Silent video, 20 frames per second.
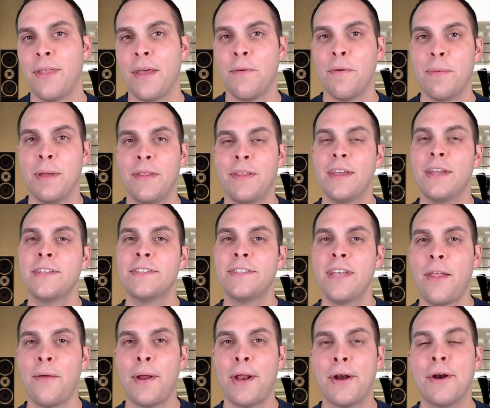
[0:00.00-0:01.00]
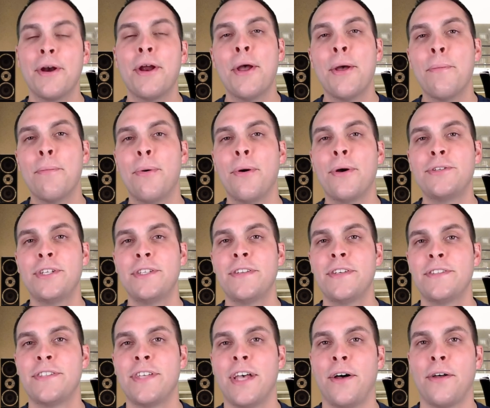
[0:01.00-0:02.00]
They would be the accelerator, pushing
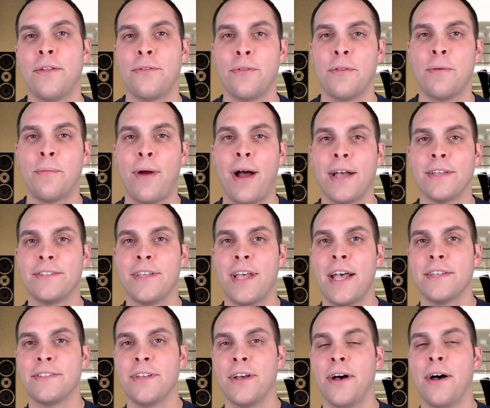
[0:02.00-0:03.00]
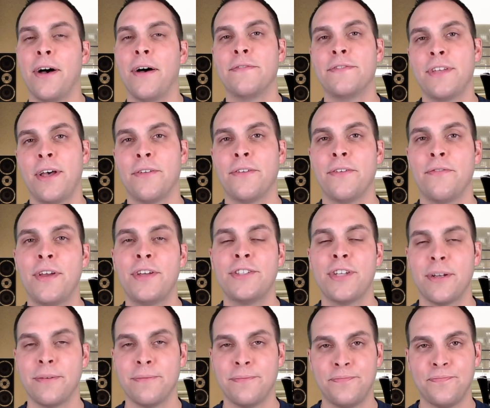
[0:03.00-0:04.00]
the cell through the process of cell
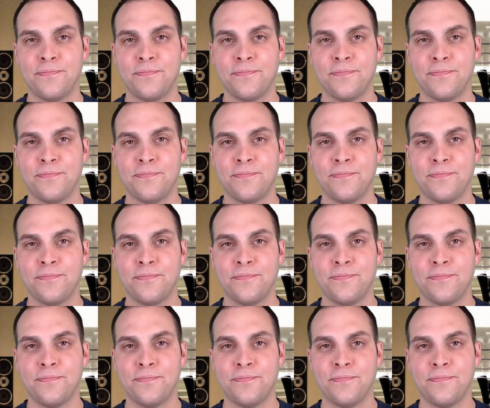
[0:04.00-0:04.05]
division.